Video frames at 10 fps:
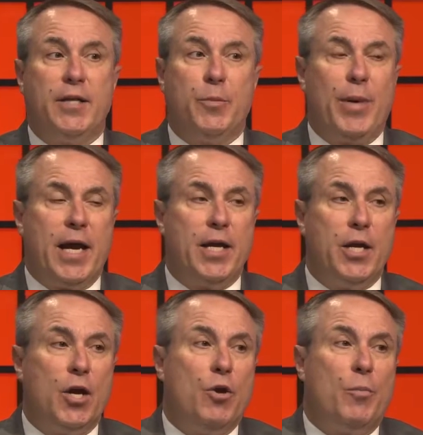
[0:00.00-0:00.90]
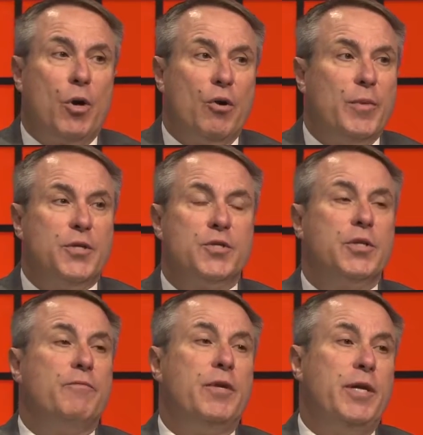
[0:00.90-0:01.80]
the patio apartments
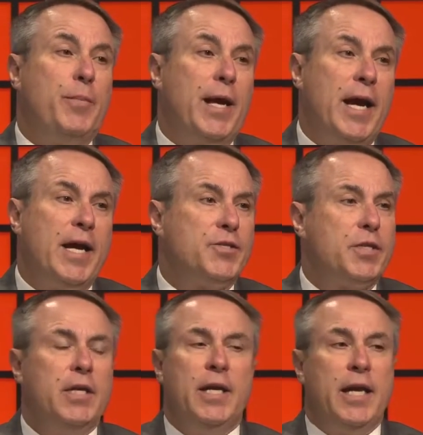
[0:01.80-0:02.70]
of the past.